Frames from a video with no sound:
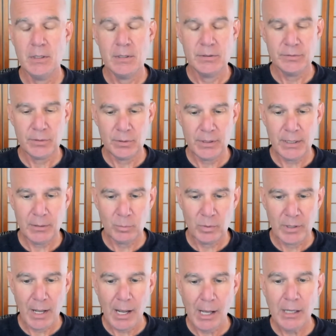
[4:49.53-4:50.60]
So again, when
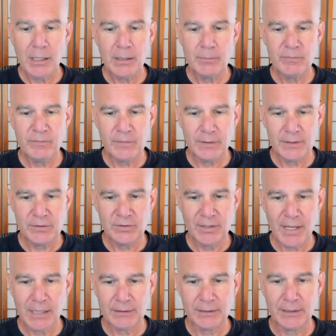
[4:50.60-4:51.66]
I'm feeling
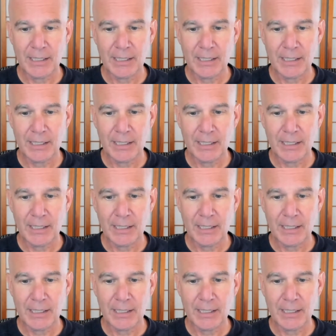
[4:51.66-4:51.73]
stagnant,